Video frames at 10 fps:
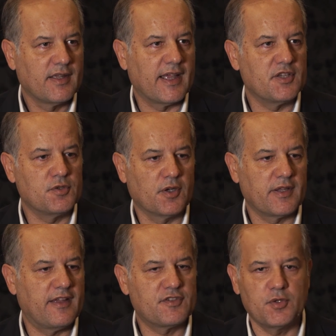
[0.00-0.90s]
and you don't
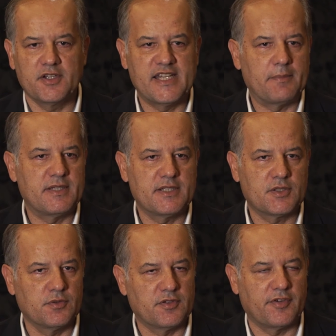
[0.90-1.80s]
have to adapt it
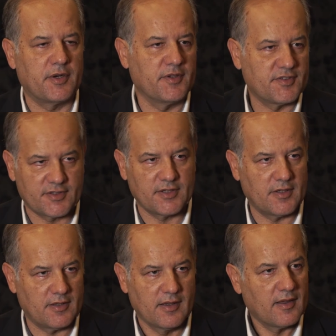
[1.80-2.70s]
to the various
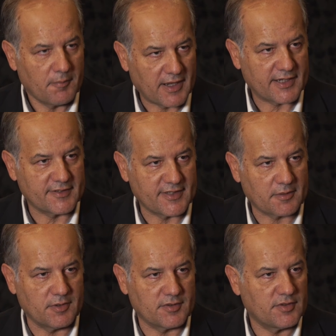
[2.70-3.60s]
market
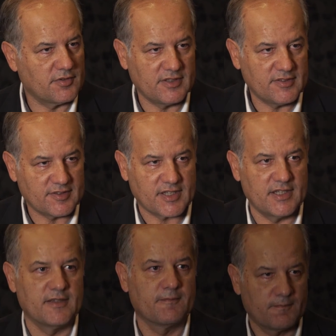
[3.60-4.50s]
segments. So this is key.